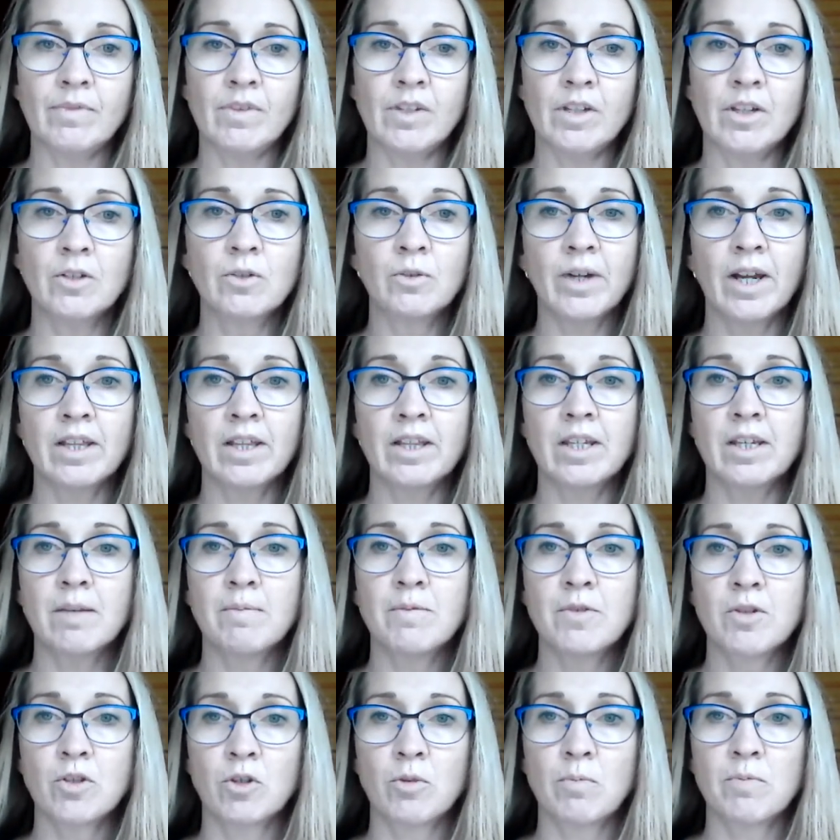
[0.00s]
you'll get the
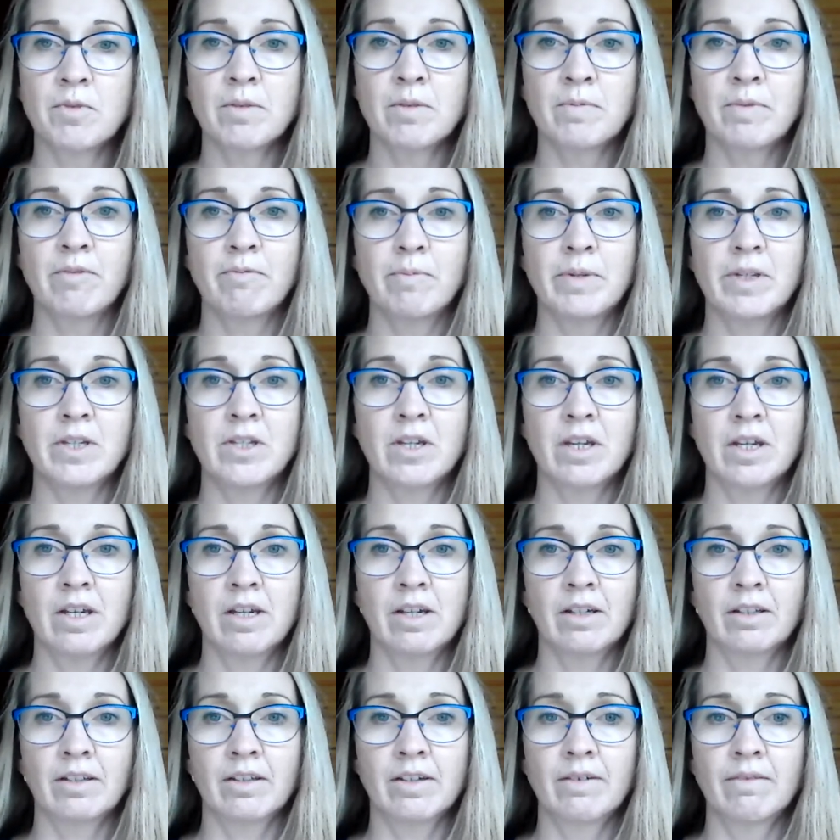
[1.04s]
absorption of
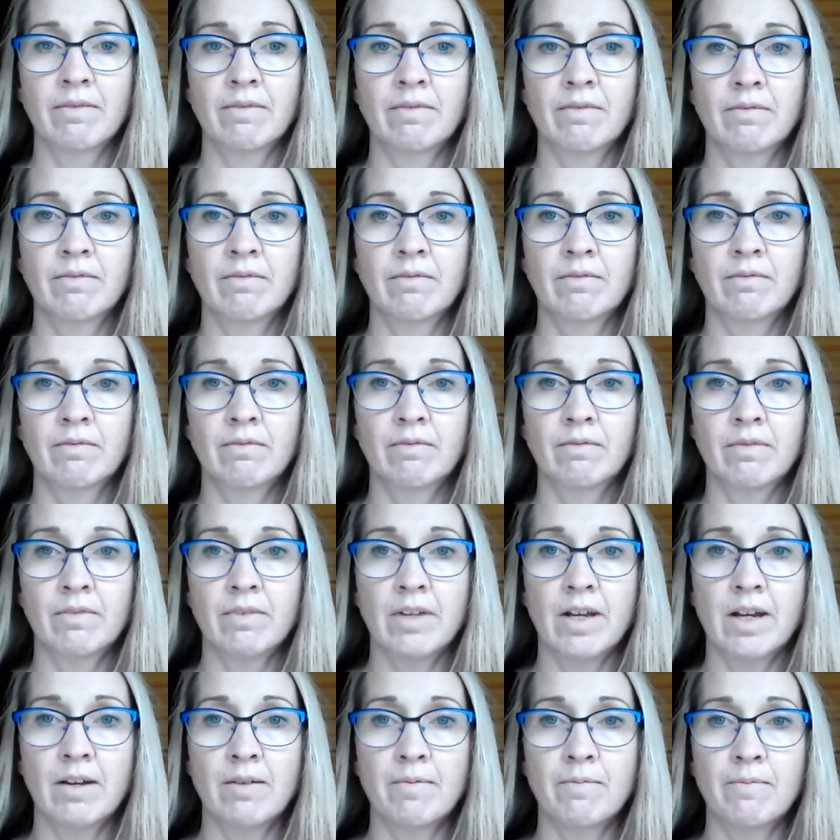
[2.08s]
particular
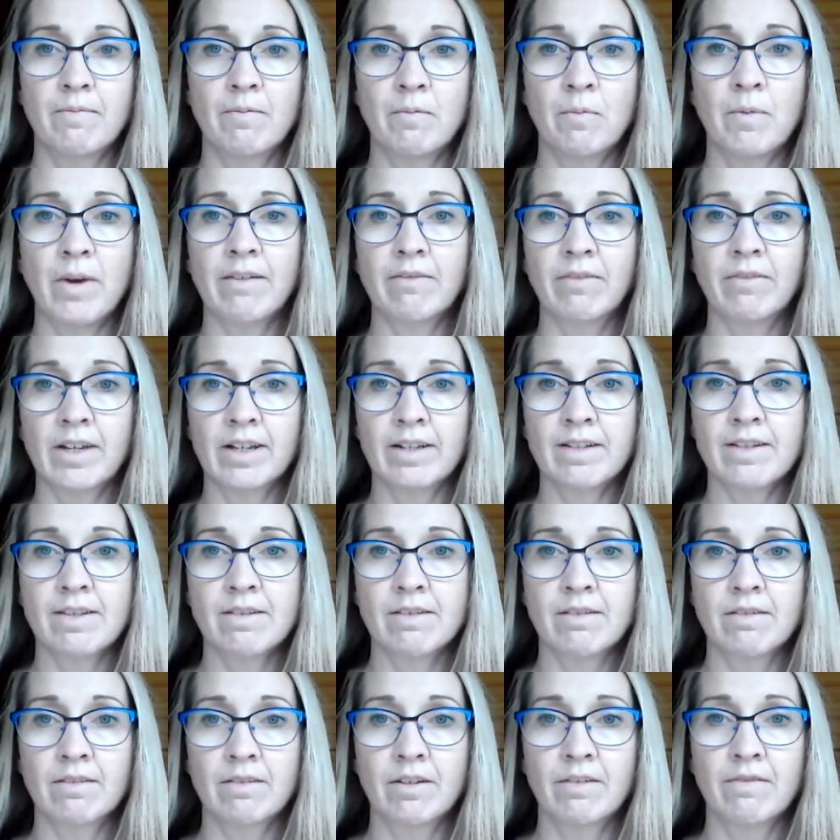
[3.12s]

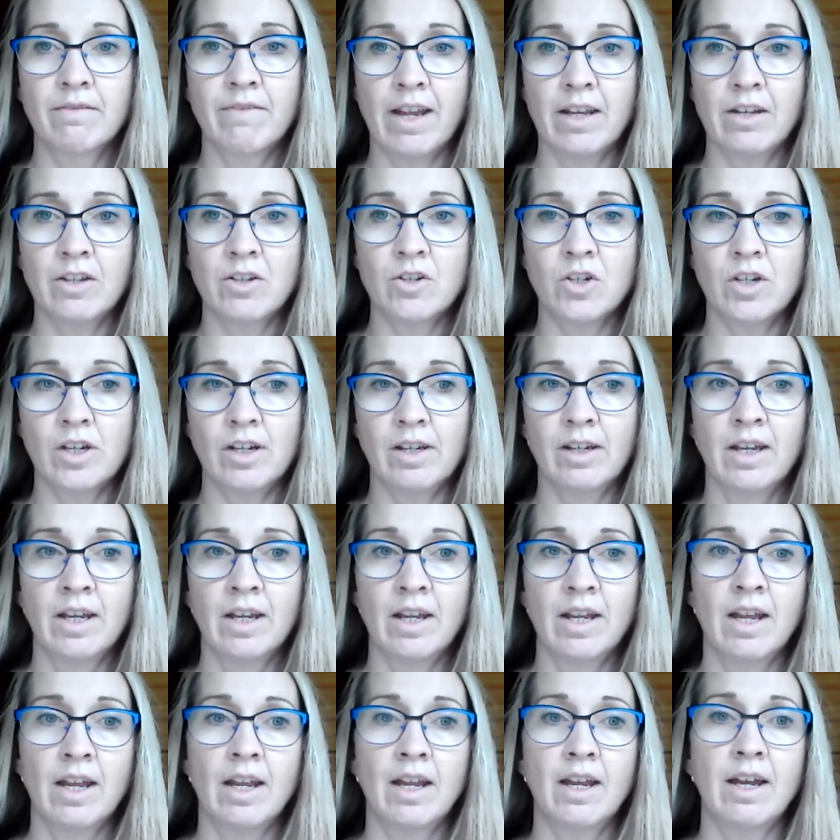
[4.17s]
wavelengths of energy,
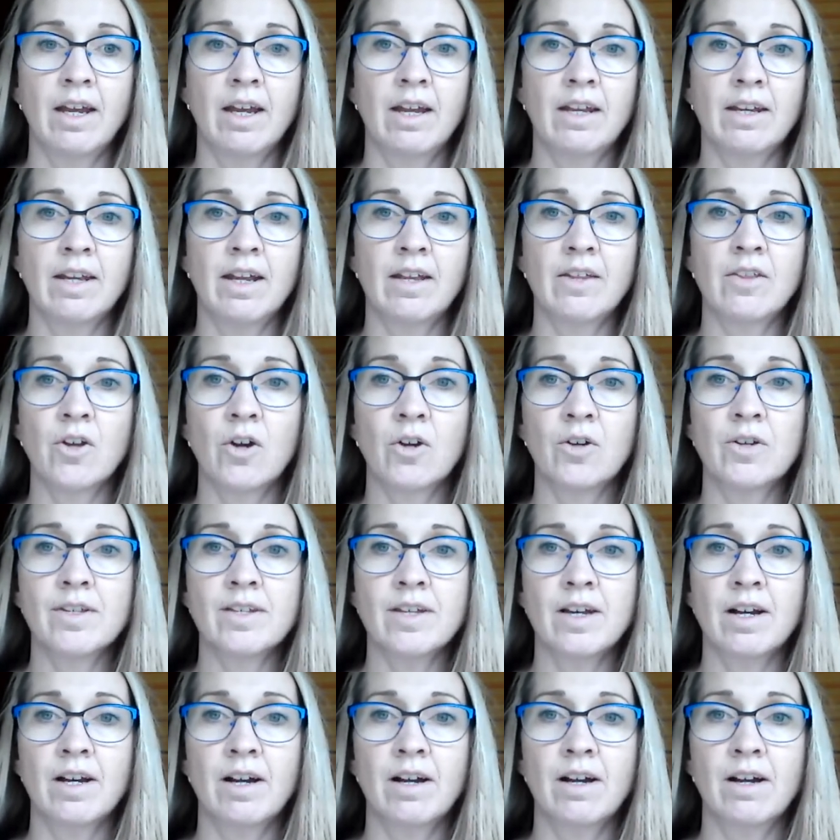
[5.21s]
and those
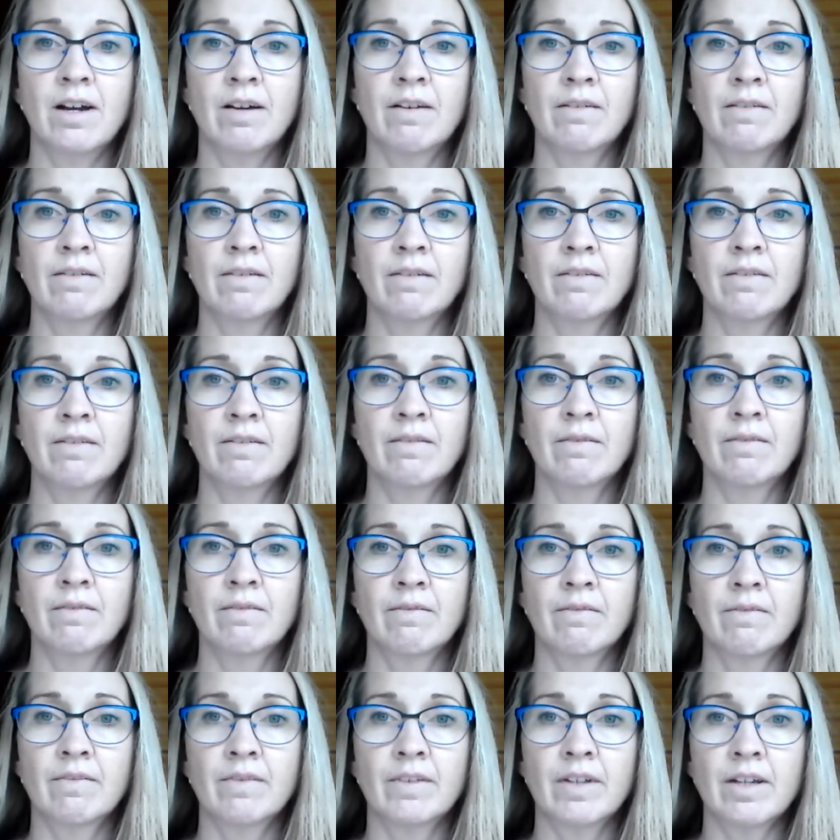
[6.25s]
are
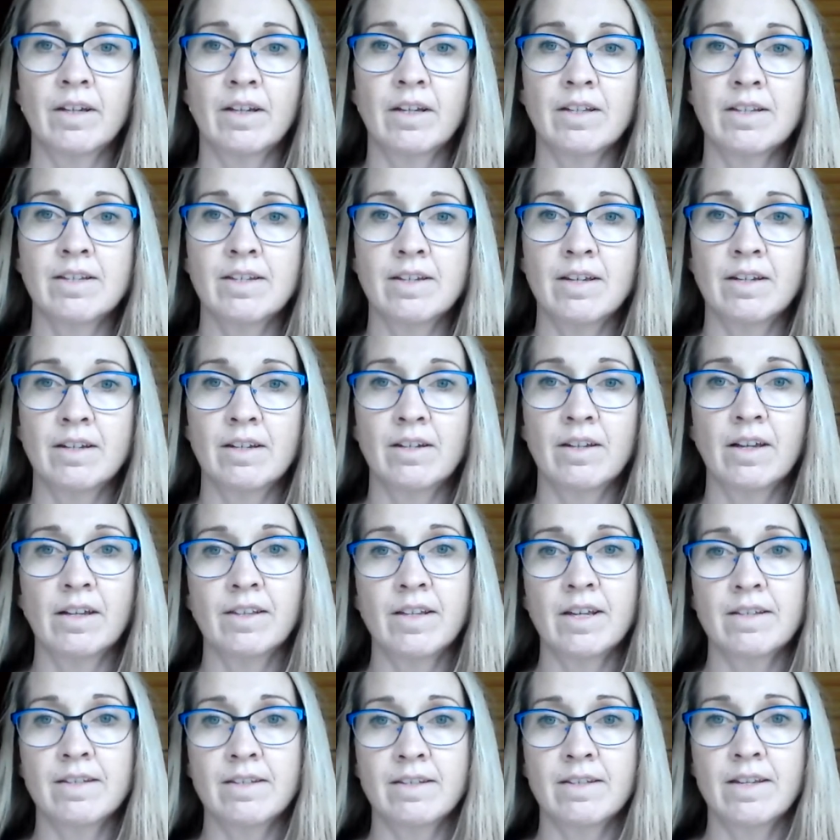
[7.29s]
considered like
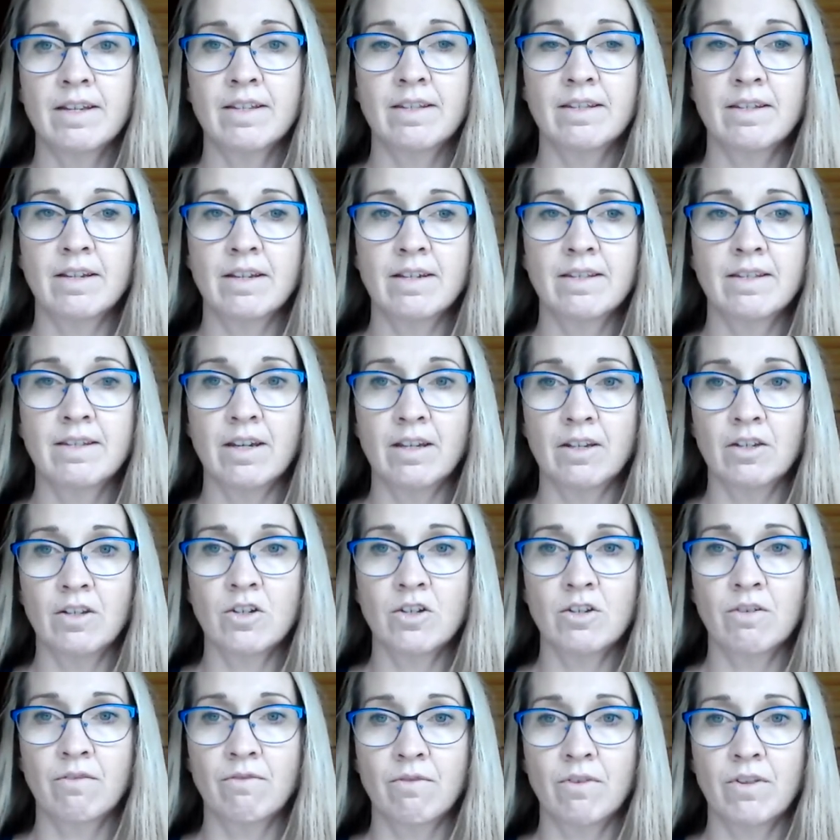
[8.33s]
there's a
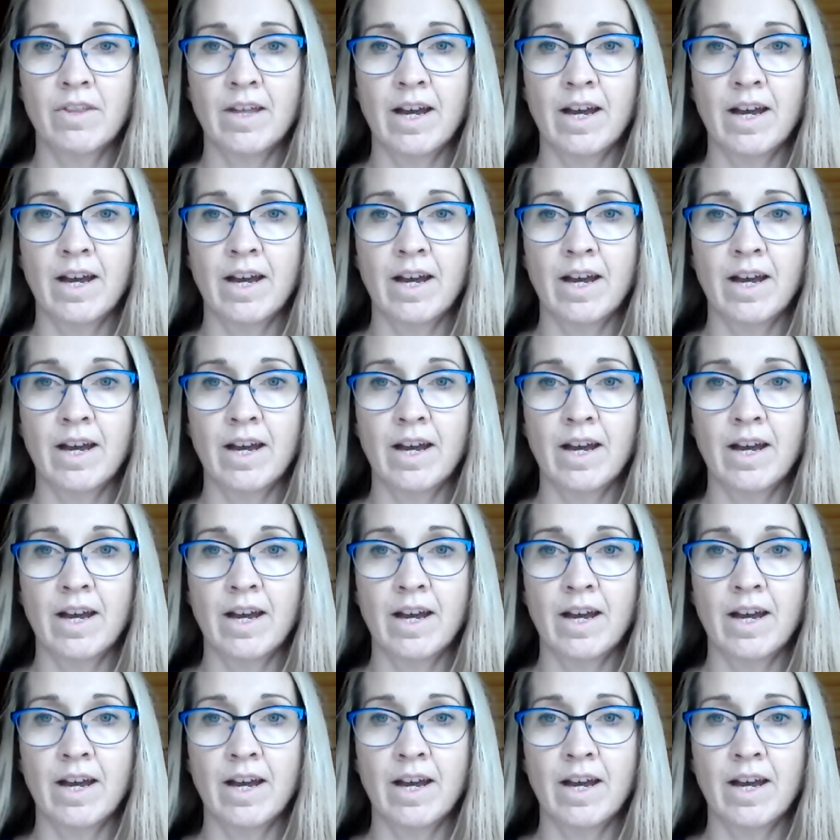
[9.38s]
signature for